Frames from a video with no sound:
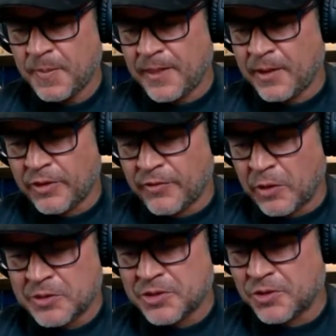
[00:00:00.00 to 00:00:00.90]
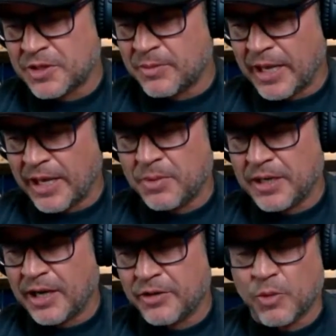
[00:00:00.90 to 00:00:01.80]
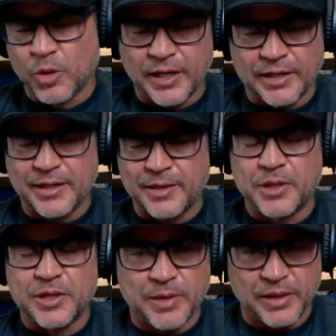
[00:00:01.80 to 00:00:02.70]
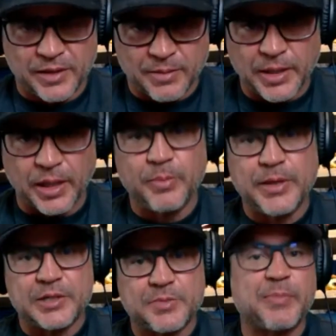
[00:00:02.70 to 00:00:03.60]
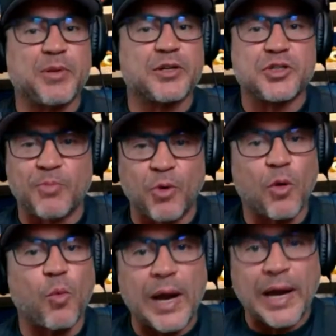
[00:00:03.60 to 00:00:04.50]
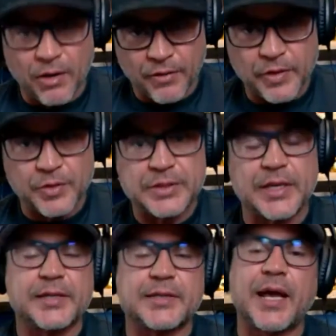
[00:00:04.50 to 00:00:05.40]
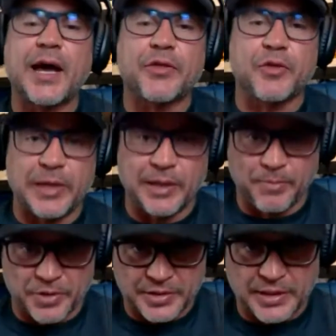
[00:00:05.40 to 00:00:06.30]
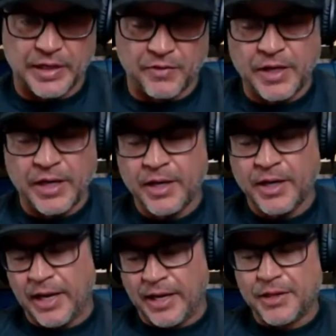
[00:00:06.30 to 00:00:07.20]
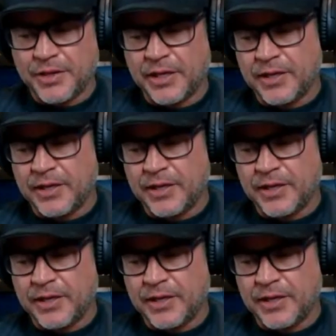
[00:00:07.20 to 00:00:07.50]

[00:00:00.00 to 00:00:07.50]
they would have always chosen the man, but now they're more likely to put the bill in the middle because people are just more aware of those things and how they're being perceived. And I think,